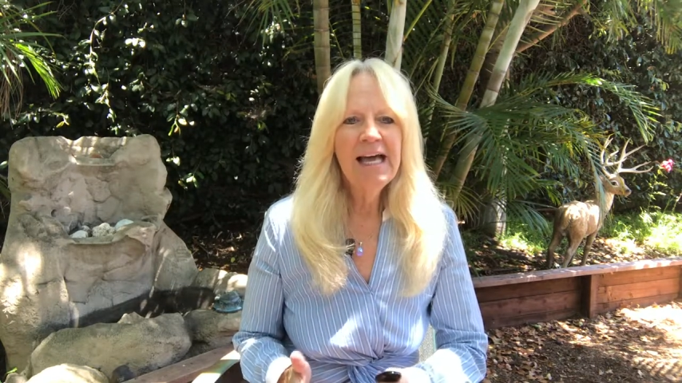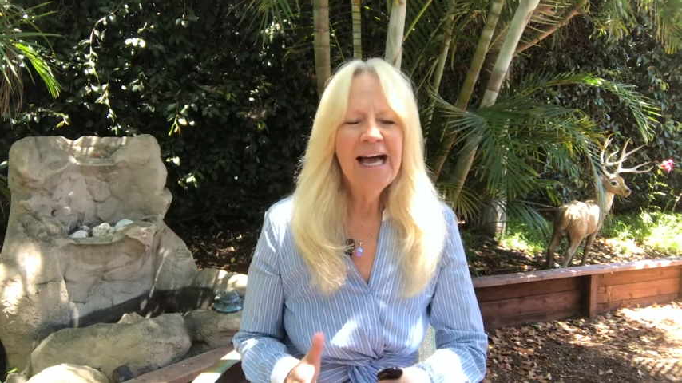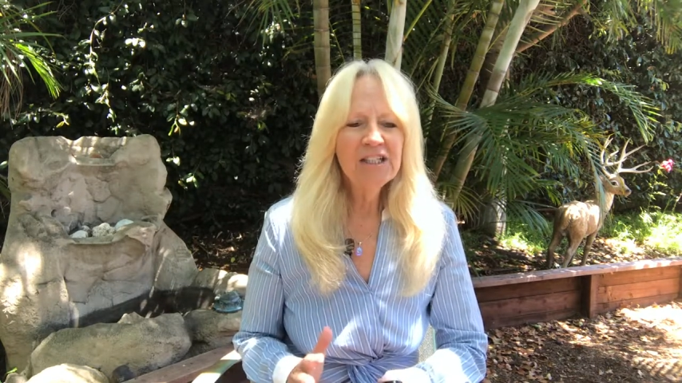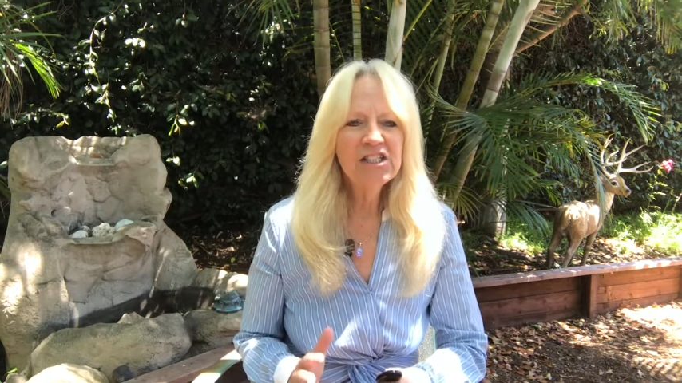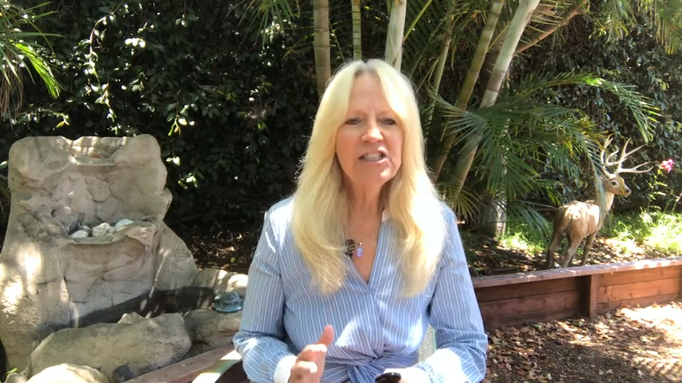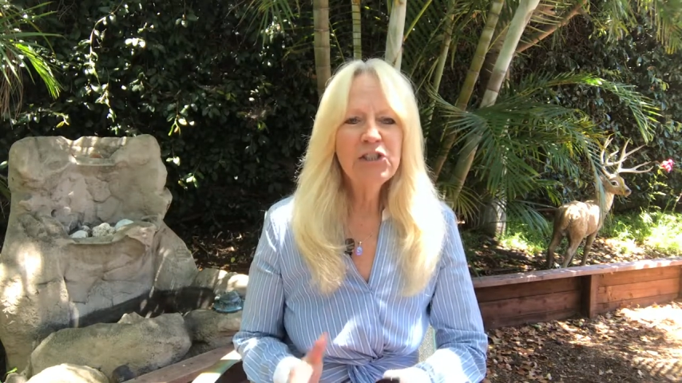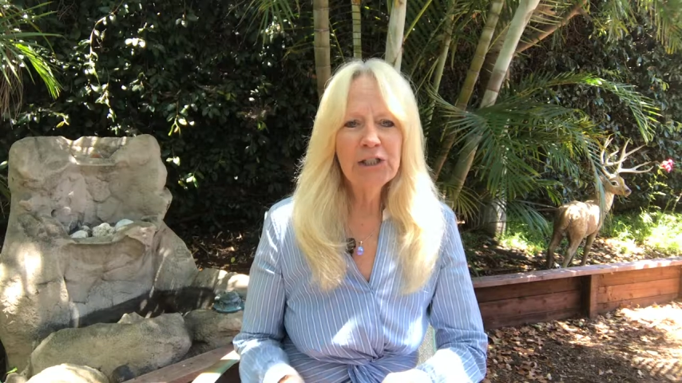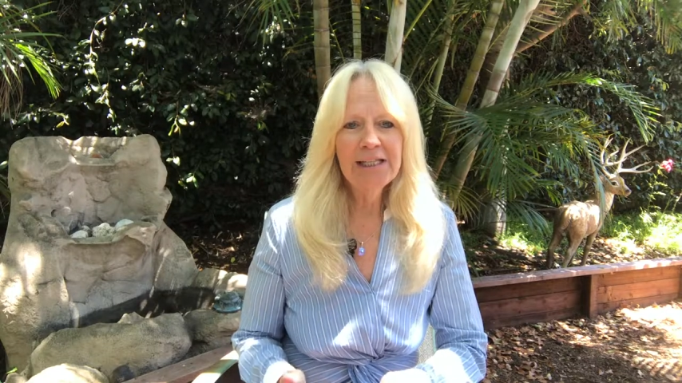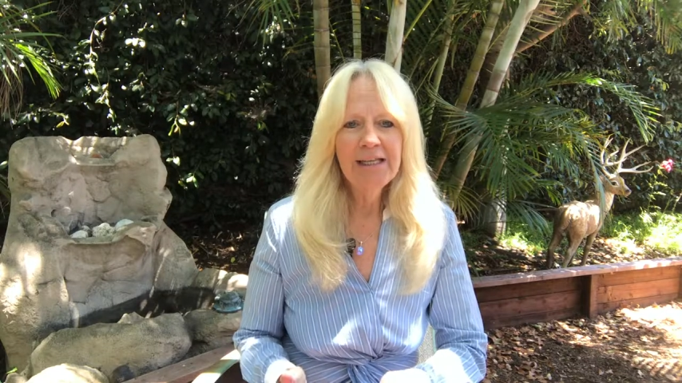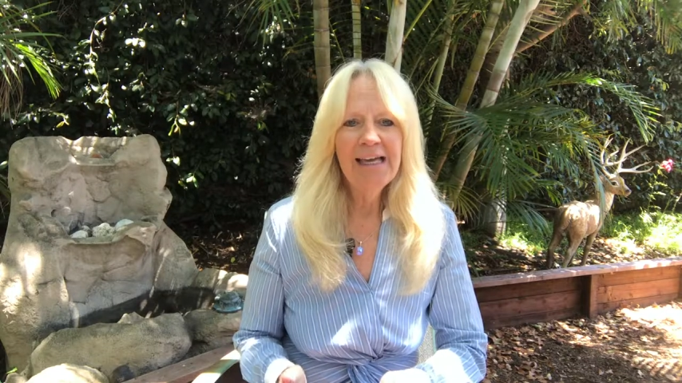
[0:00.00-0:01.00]
actually
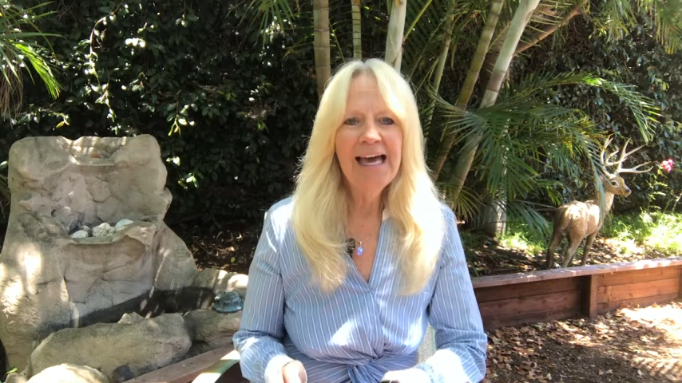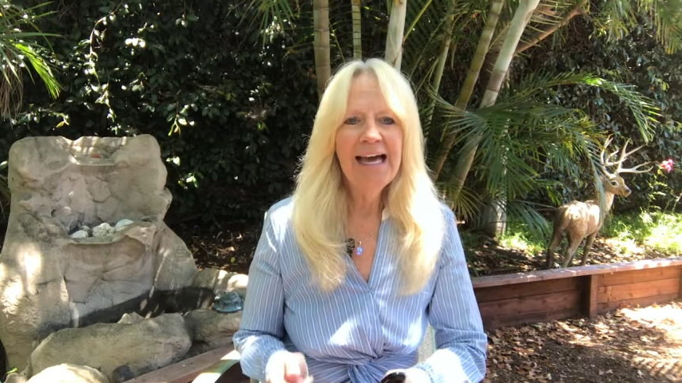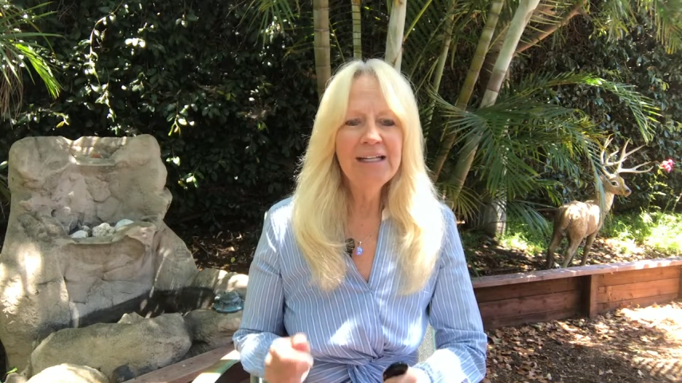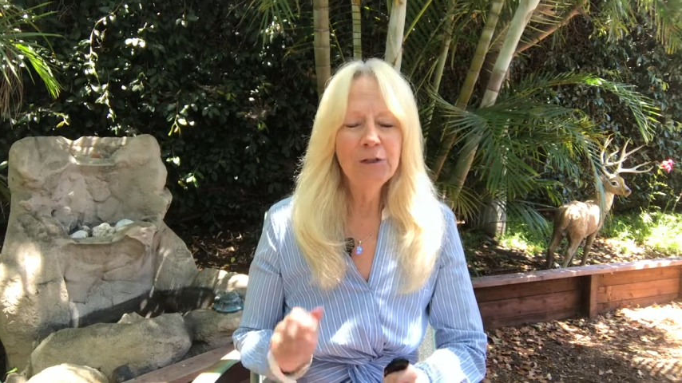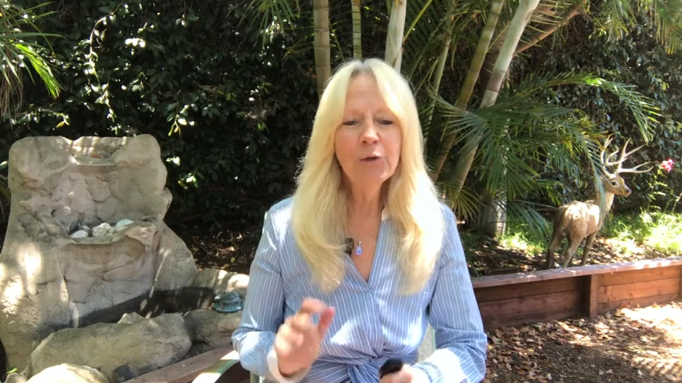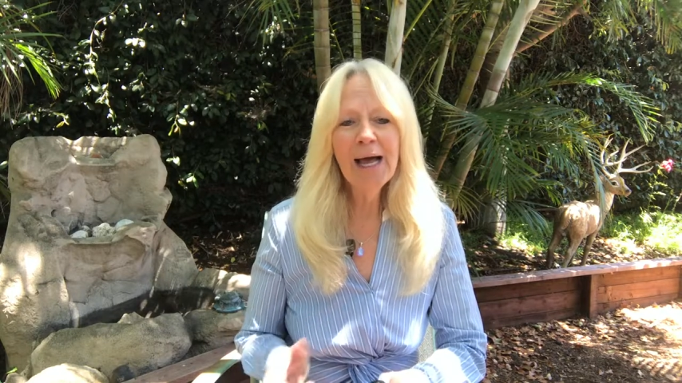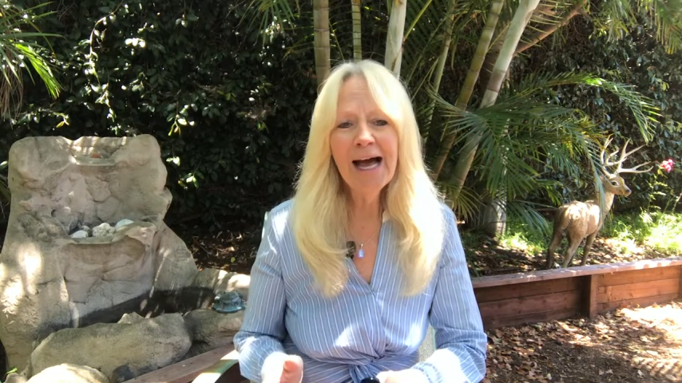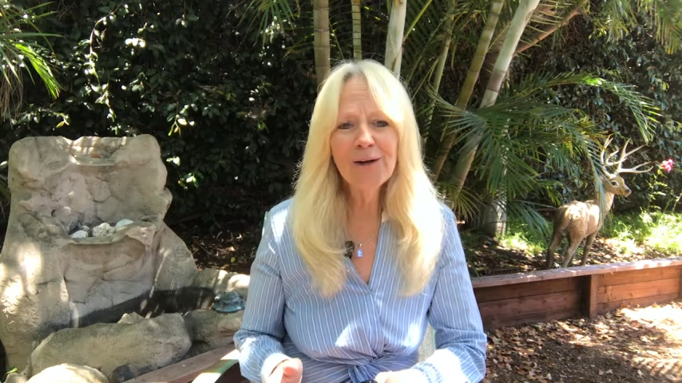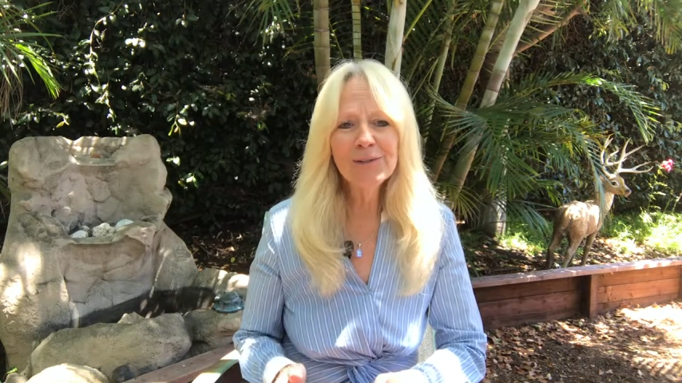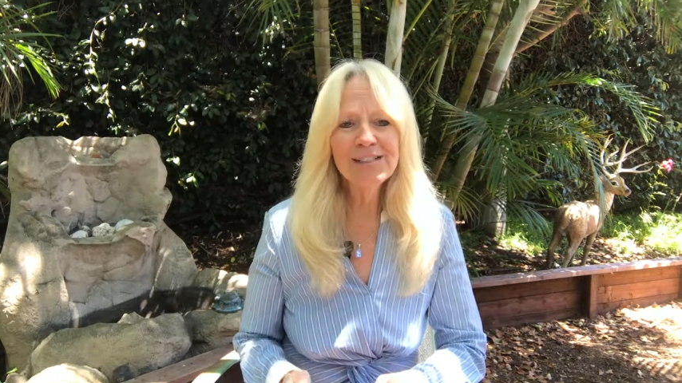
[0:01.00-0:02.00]
look at your
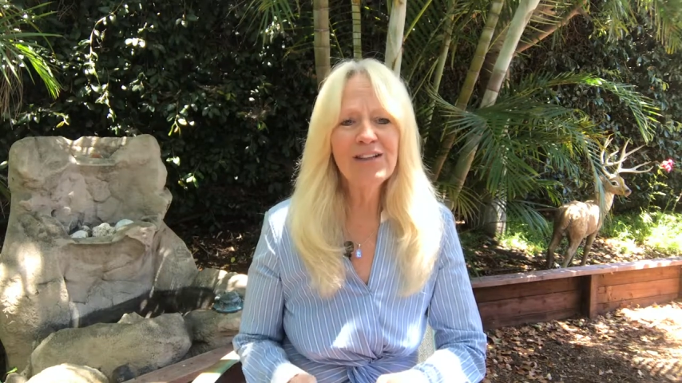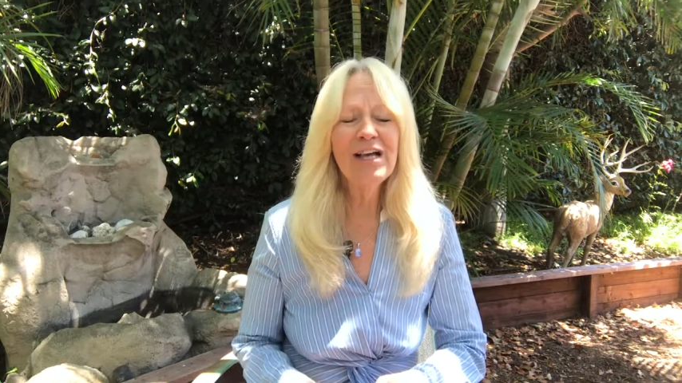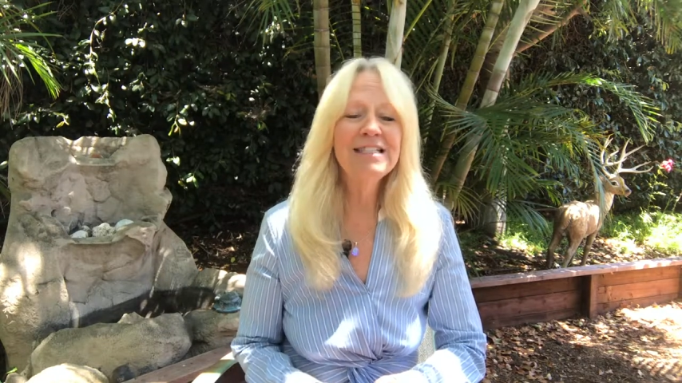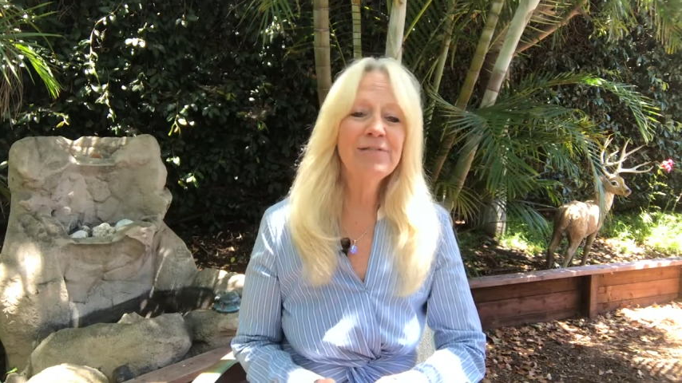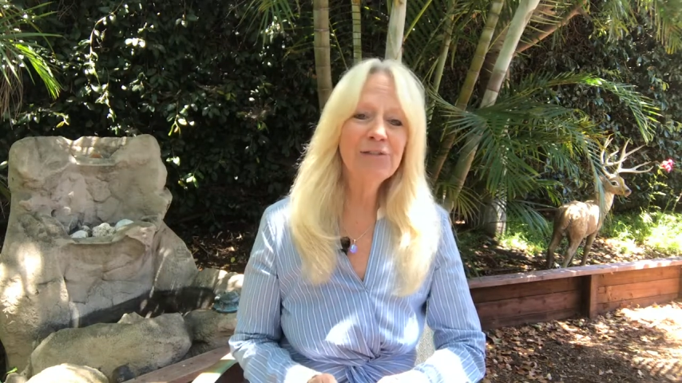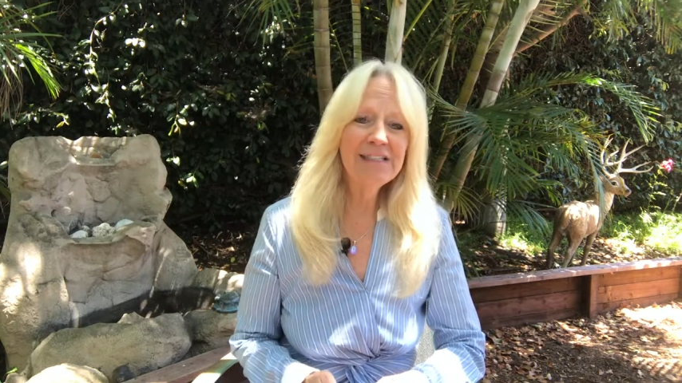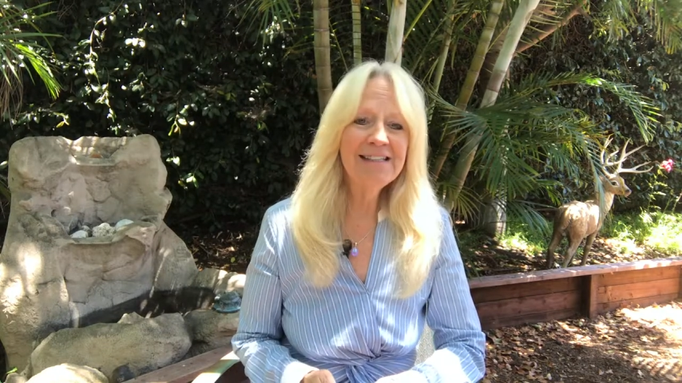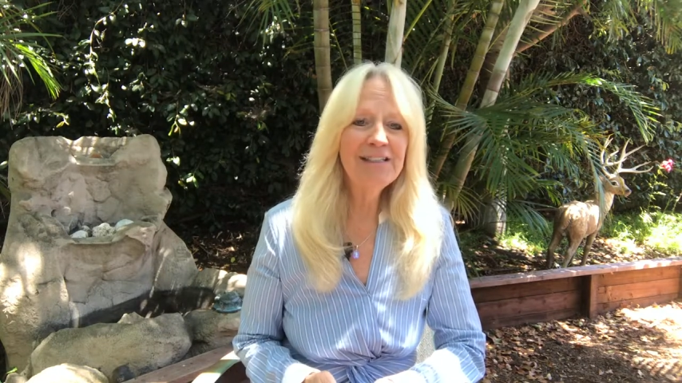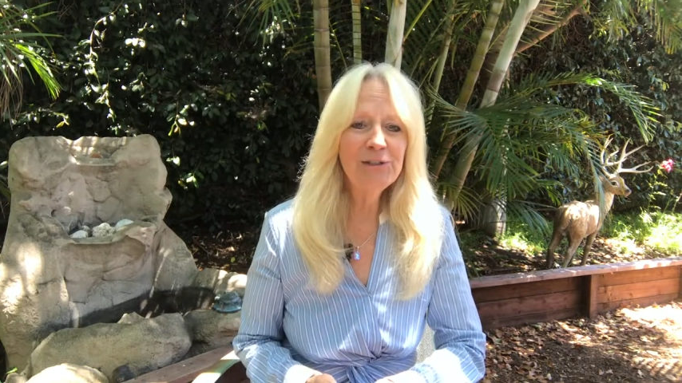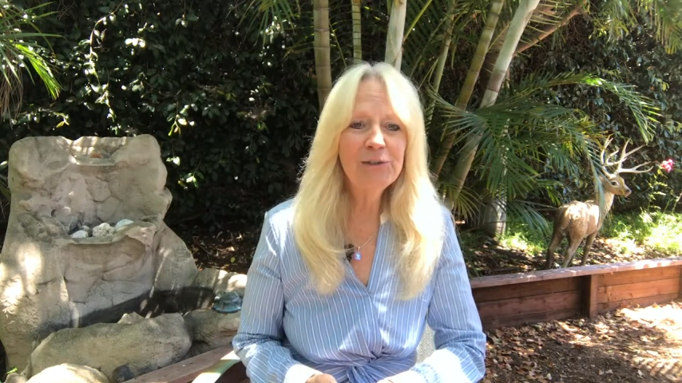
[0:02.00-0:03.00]
house a lot differently
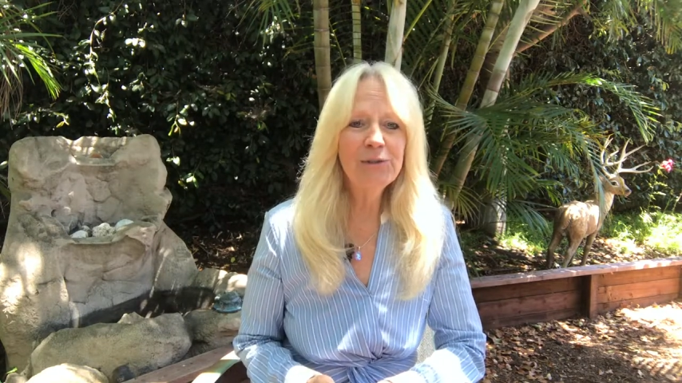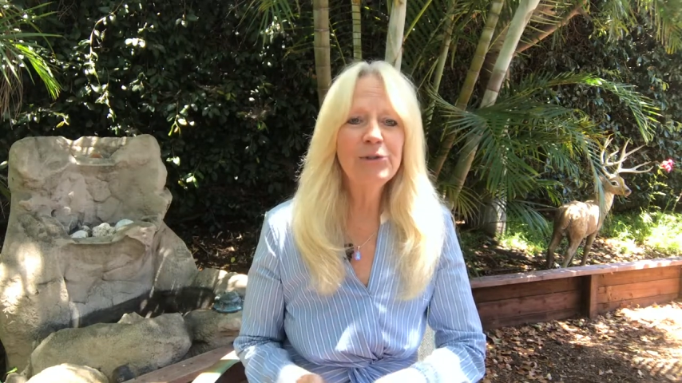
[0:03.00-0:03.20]
than you do.